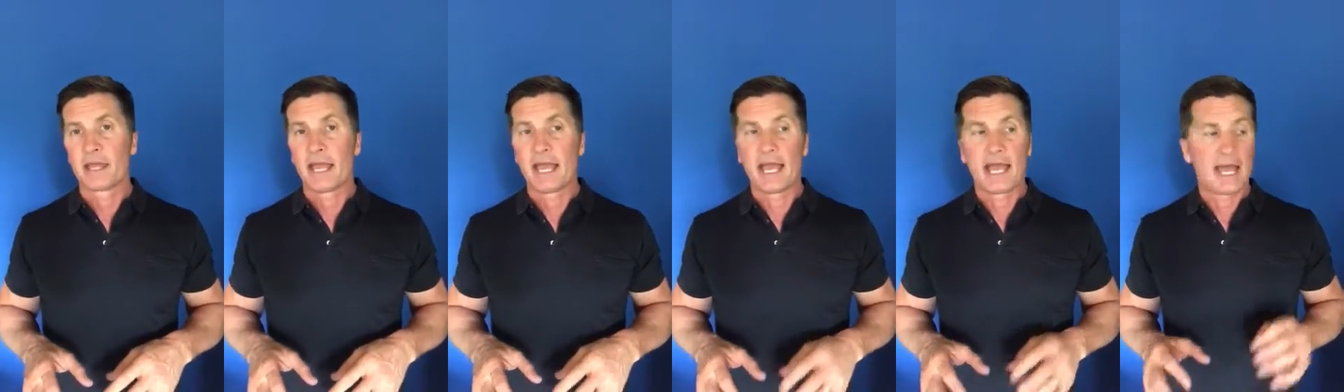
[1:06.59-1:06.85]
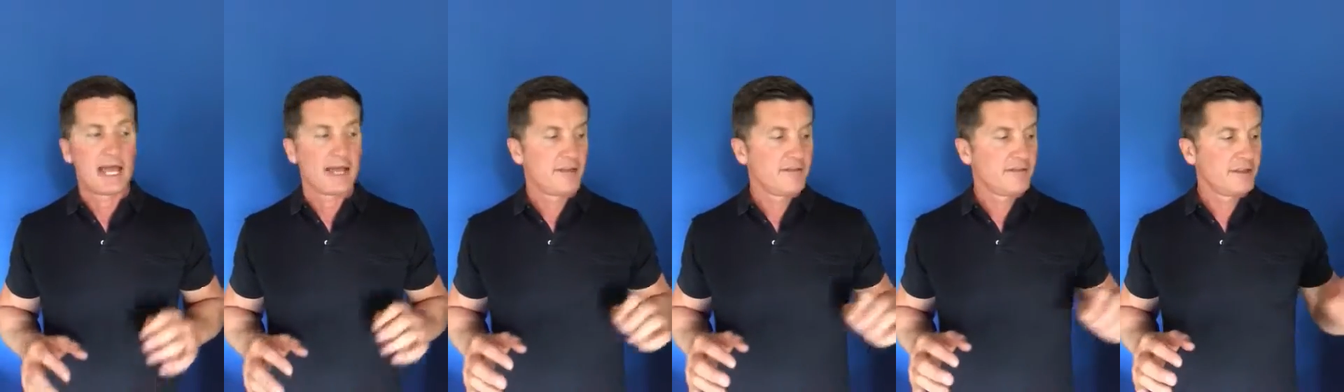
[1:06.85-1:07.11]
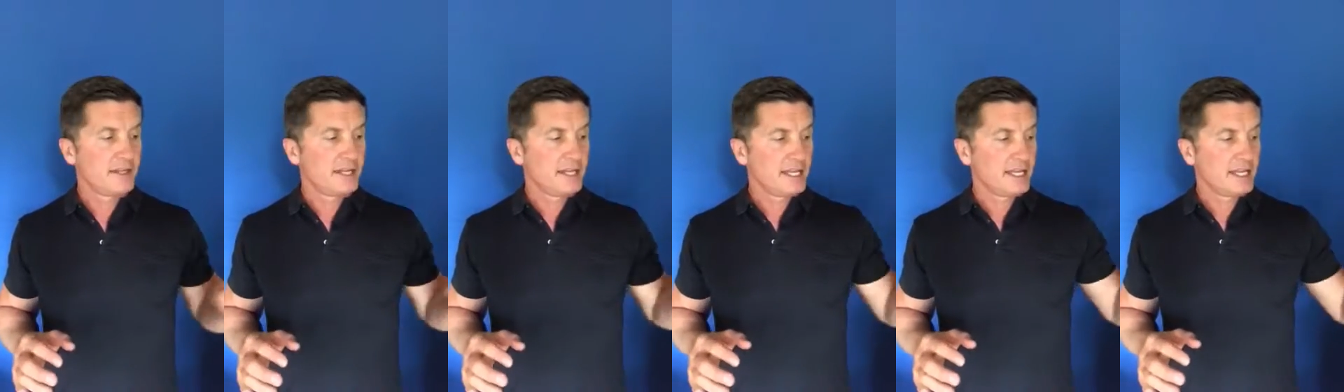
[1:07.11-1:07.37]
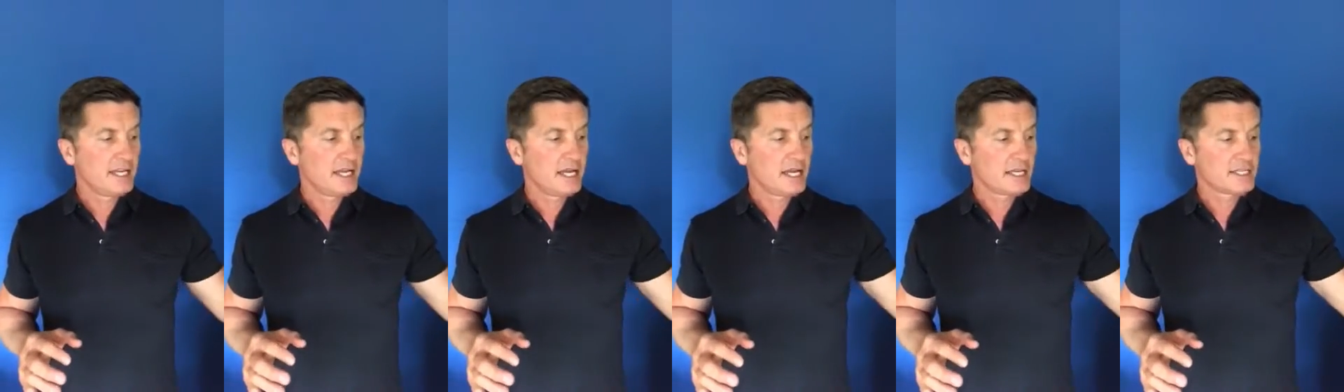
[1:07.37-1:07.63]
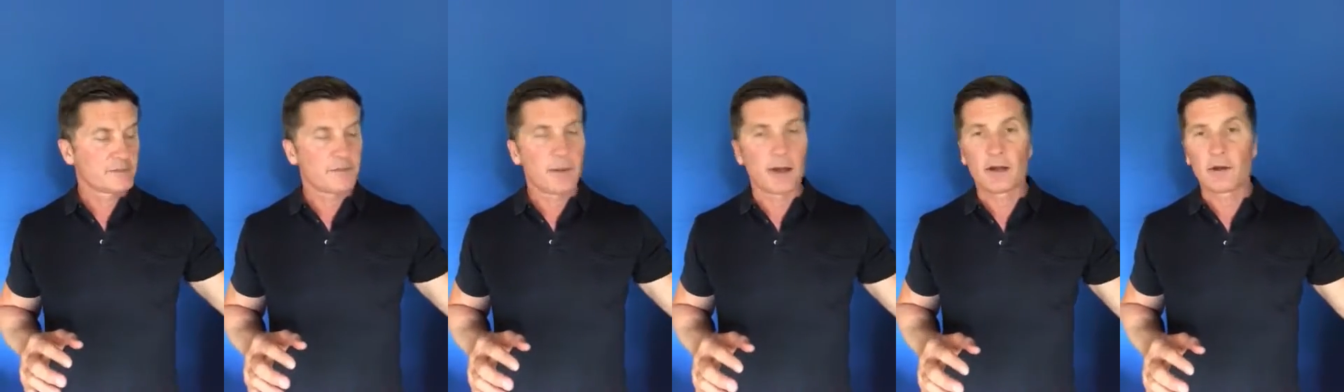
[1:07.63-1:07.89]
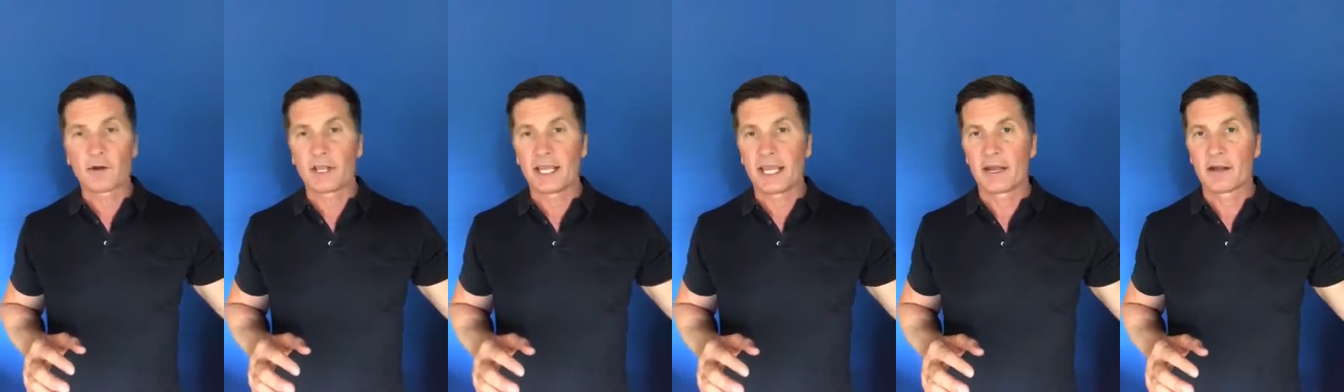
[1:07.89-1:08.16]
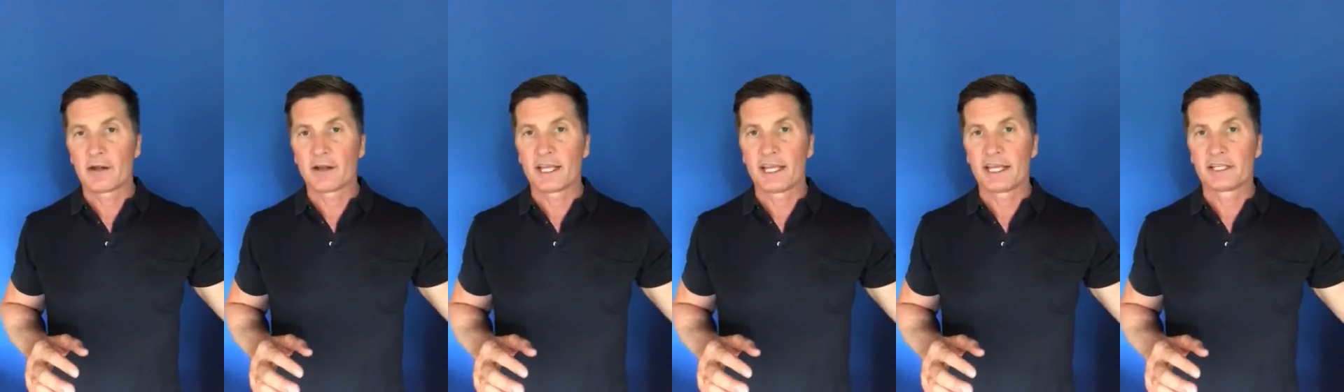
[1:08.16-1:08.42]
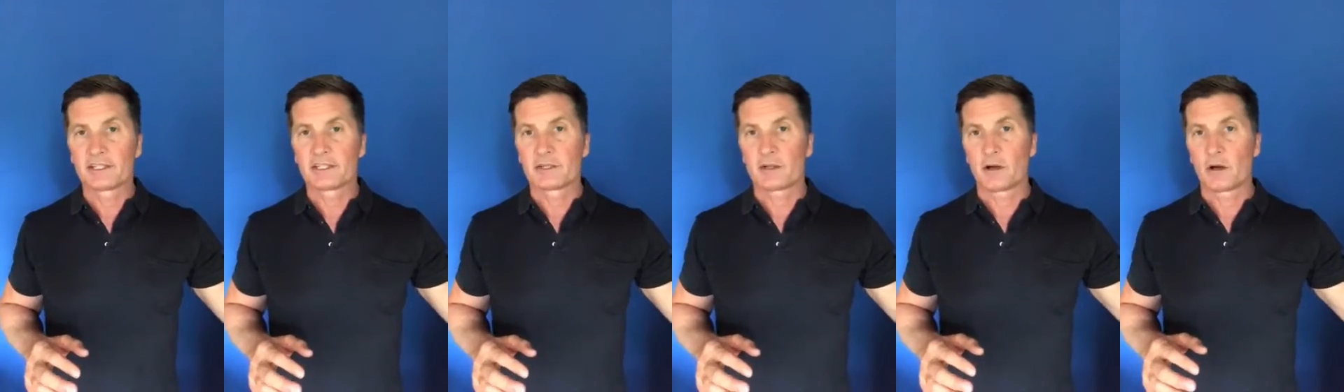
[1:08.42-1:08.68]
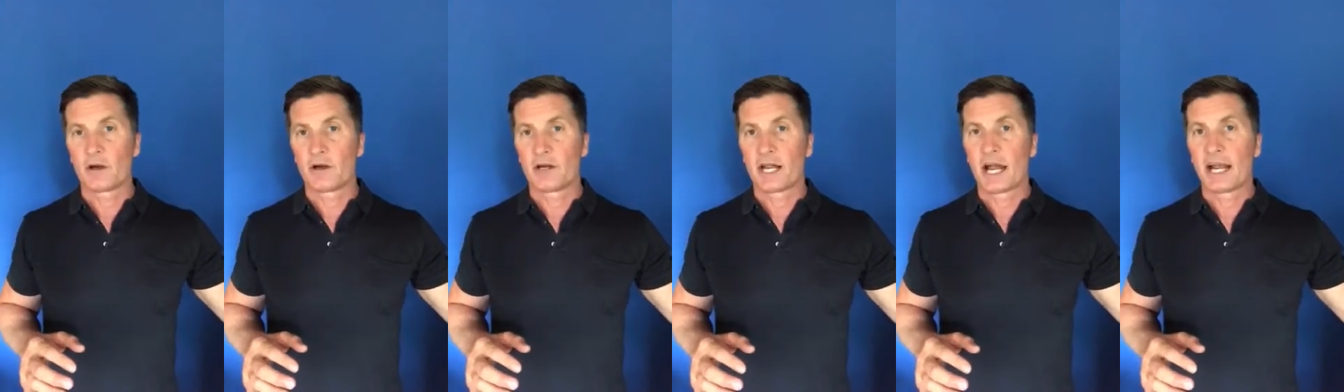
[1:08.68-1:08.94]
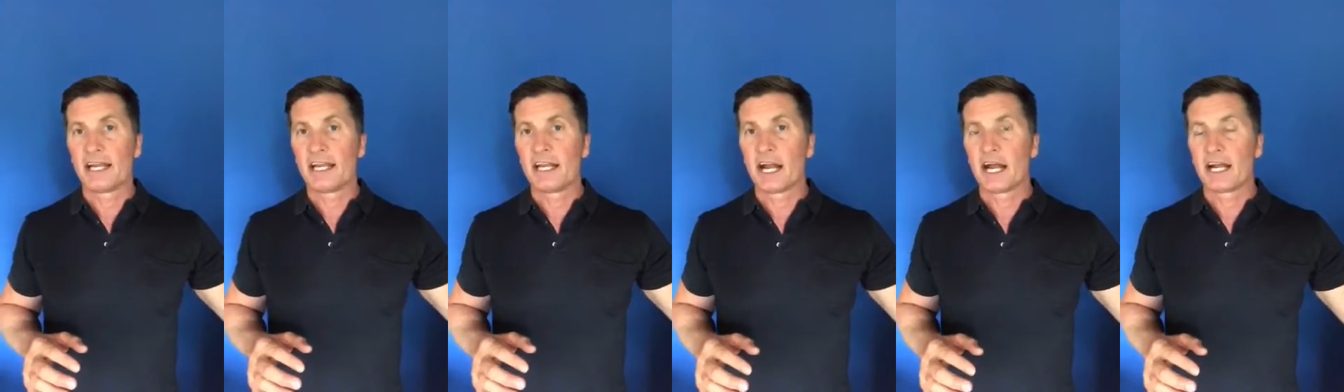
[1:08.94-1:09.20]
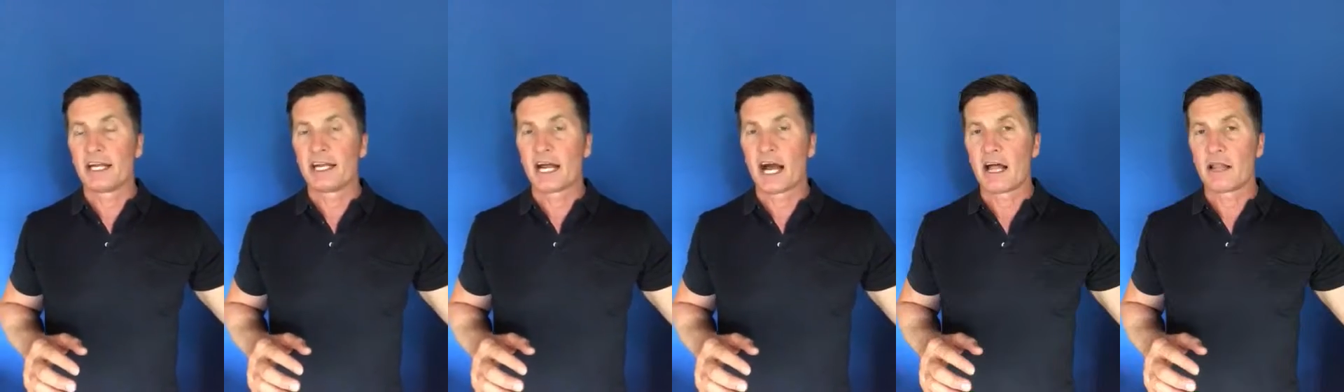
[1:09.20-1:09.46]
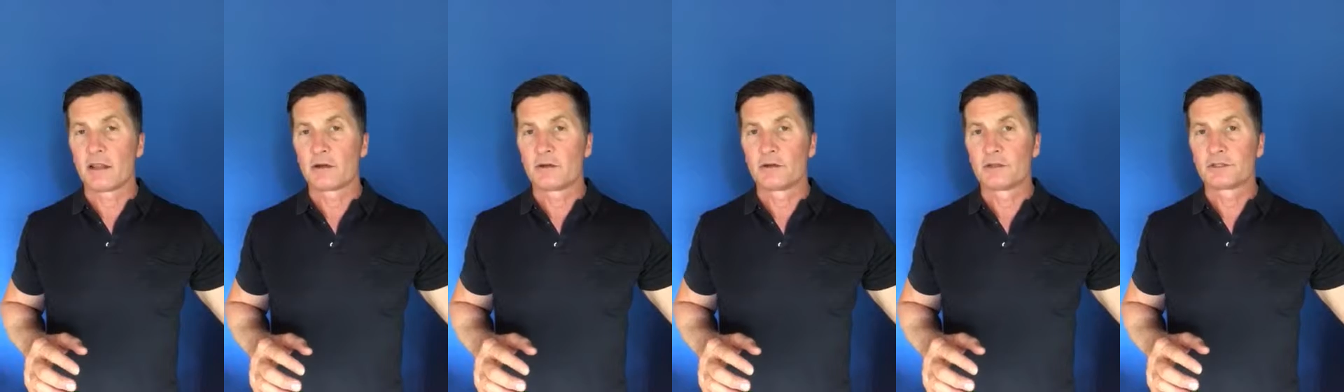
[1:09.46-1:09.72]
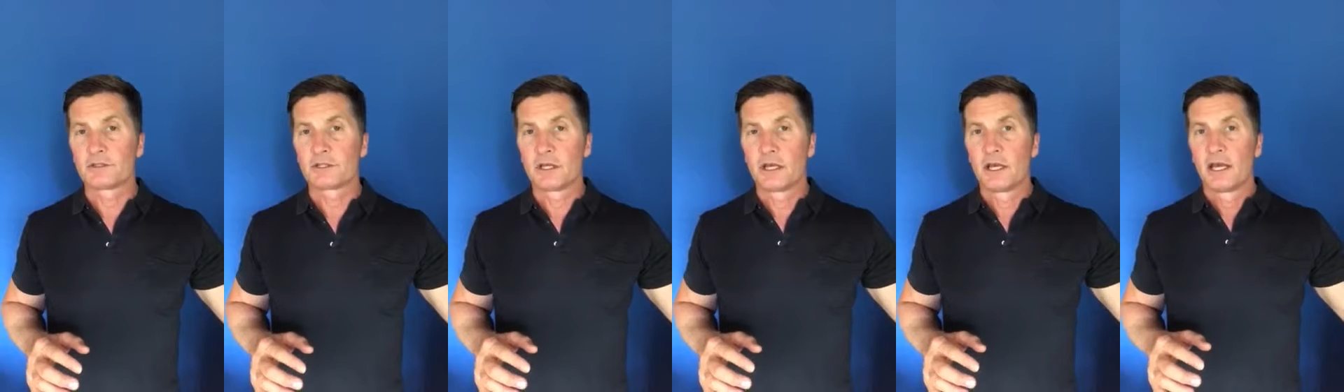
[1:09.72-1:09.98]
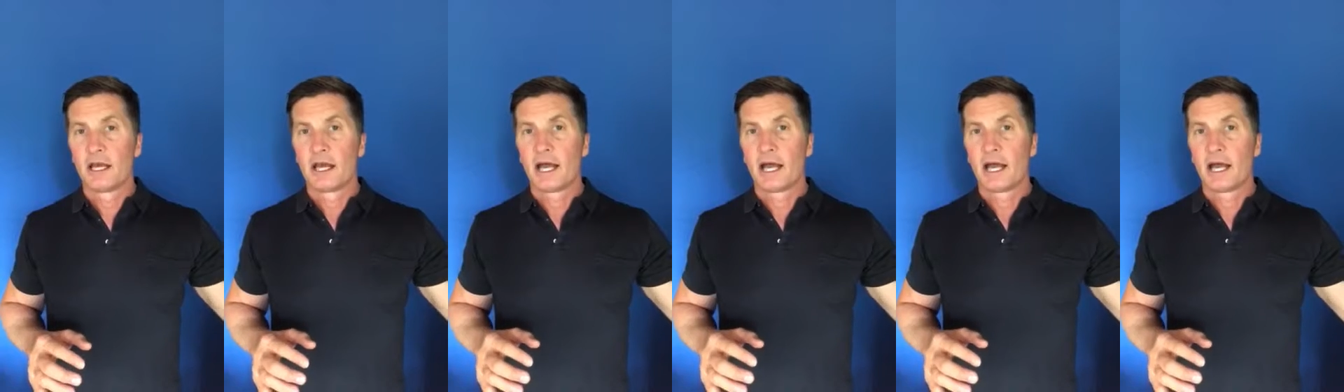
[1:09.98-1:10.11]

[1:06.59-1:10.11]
And the Spinal Care Kits are $99.